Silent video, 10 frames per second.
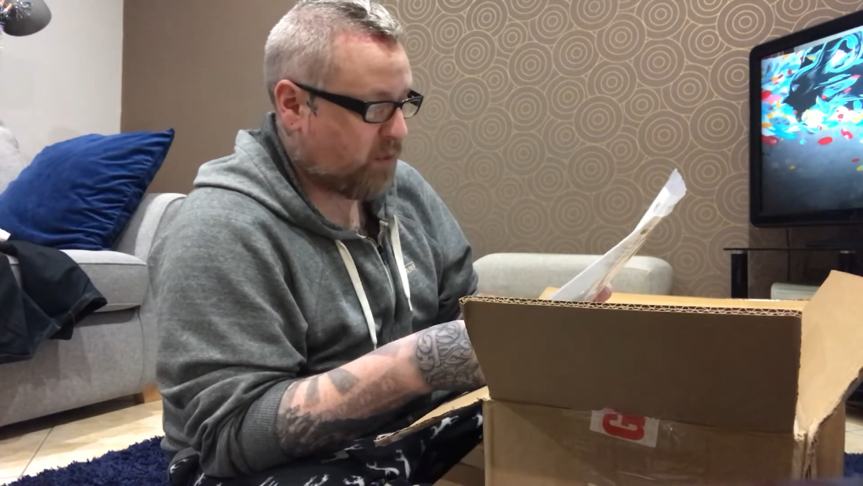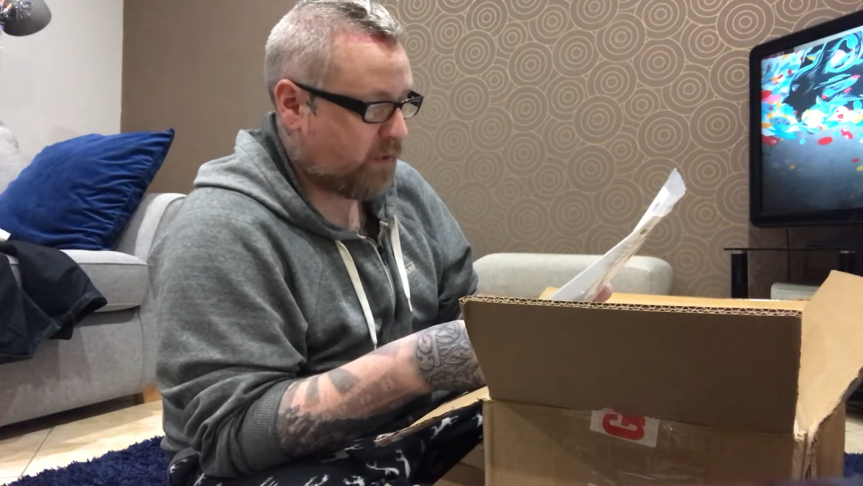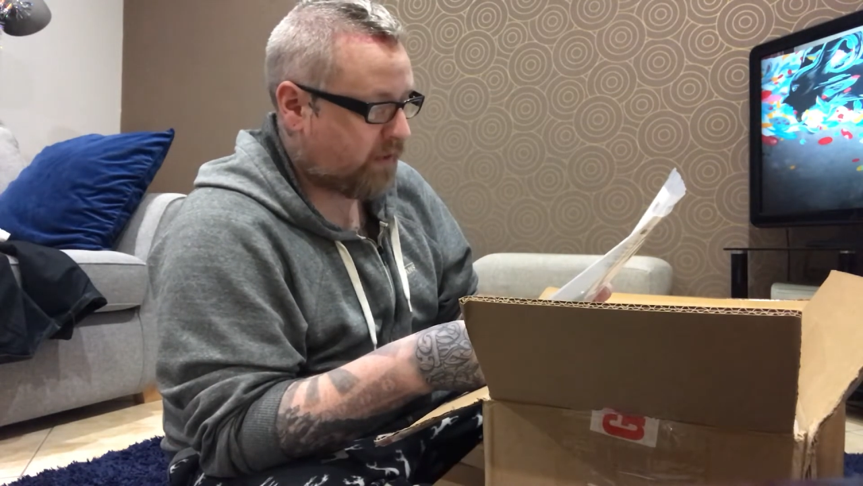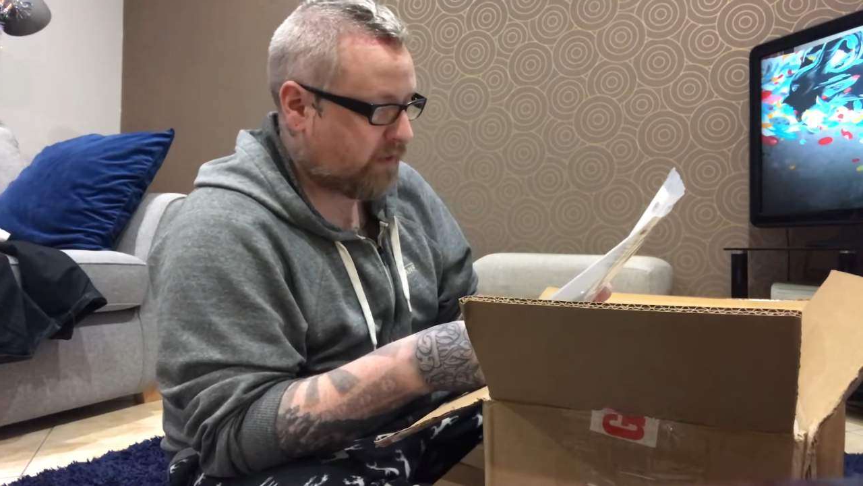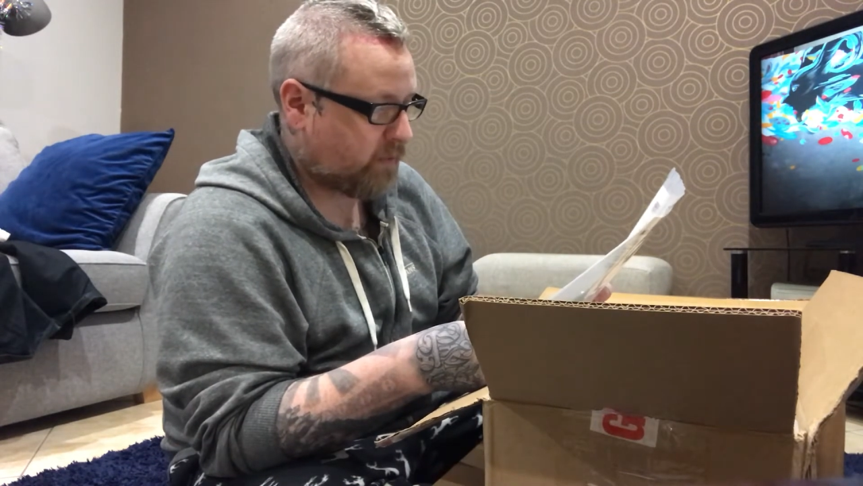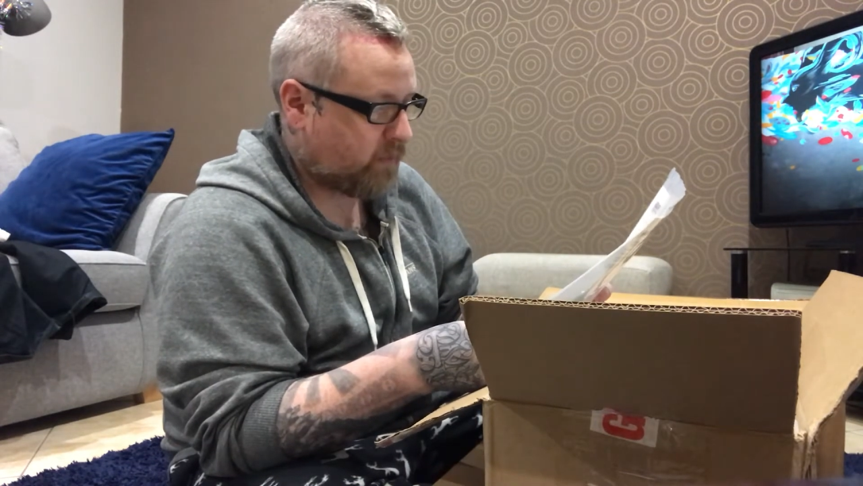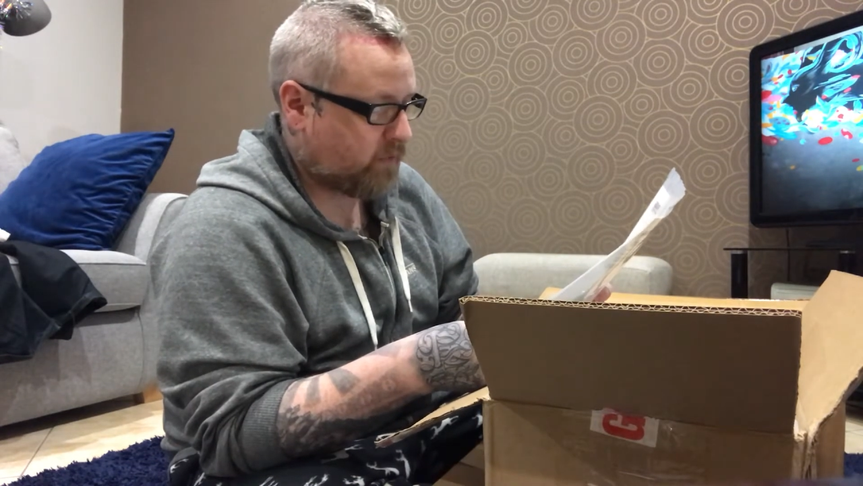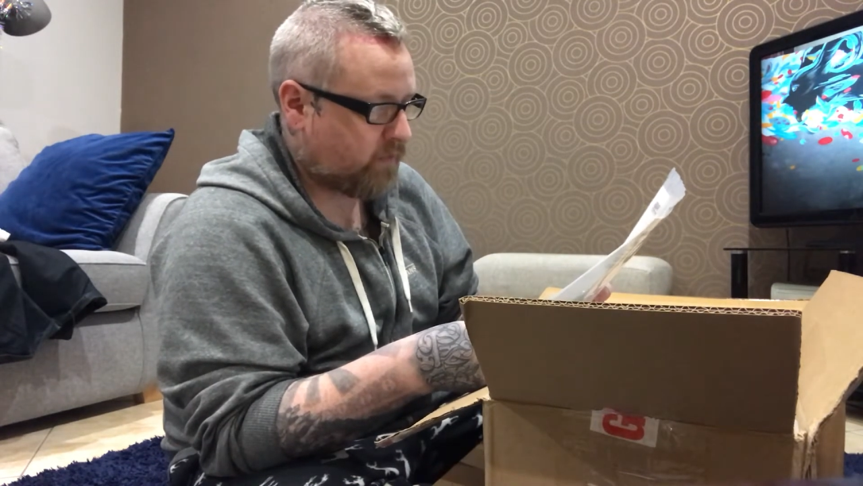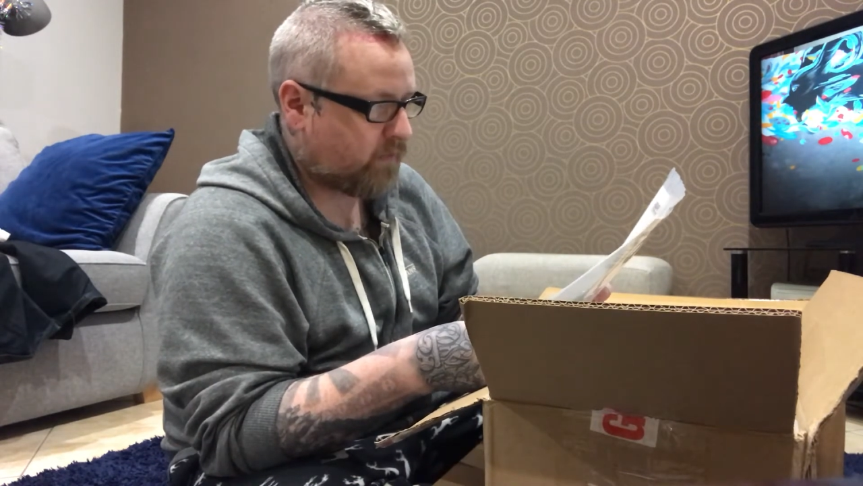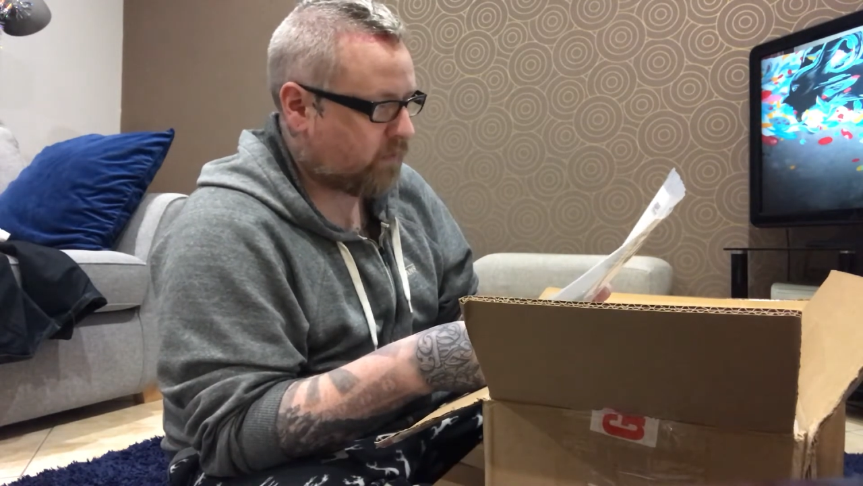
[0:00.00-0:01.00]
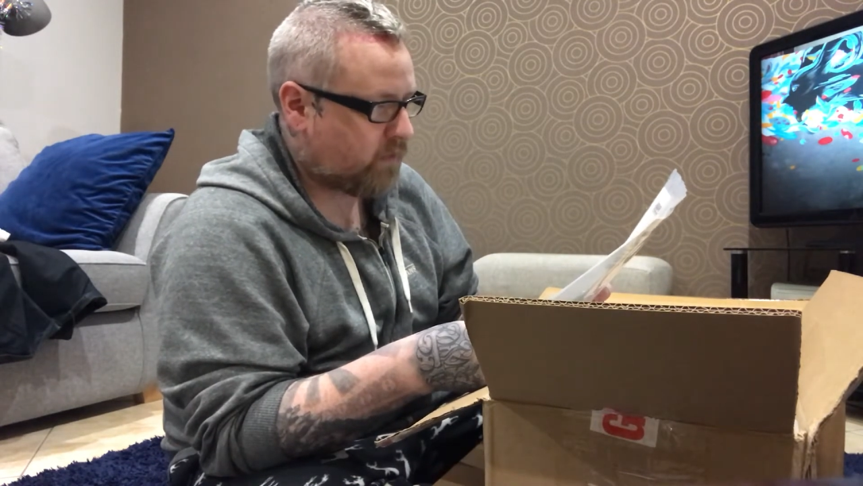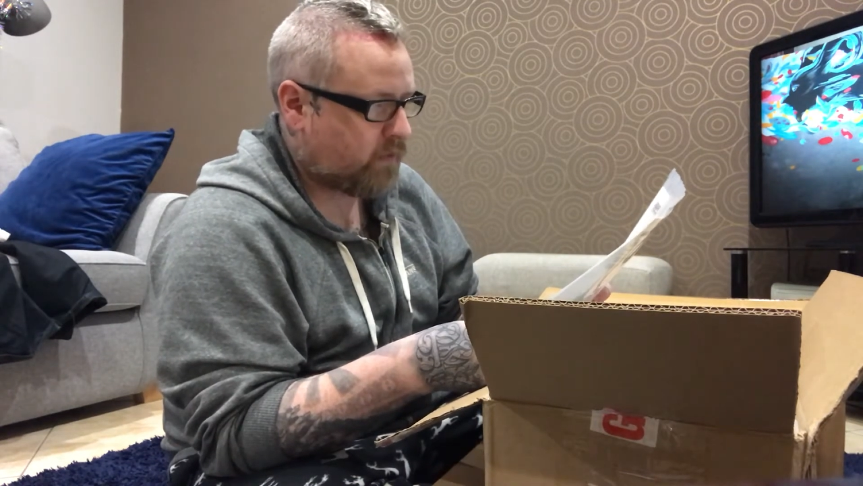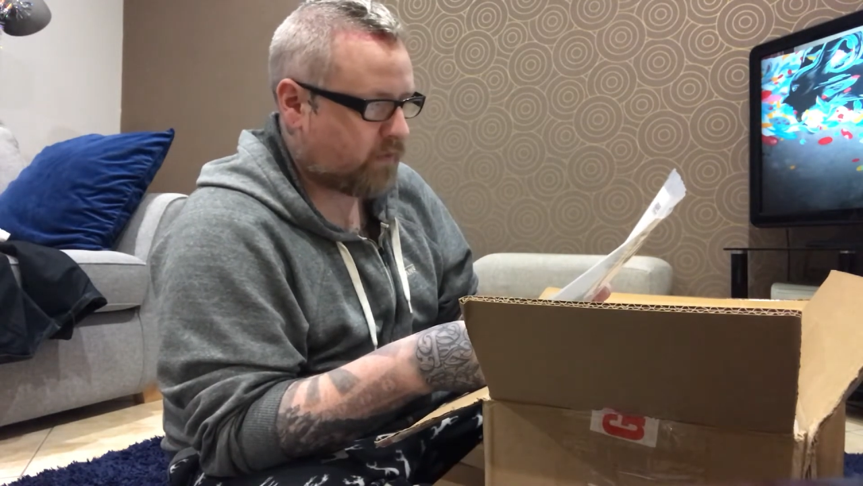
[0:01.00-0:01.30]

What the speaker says: as opposed to a 4-door, so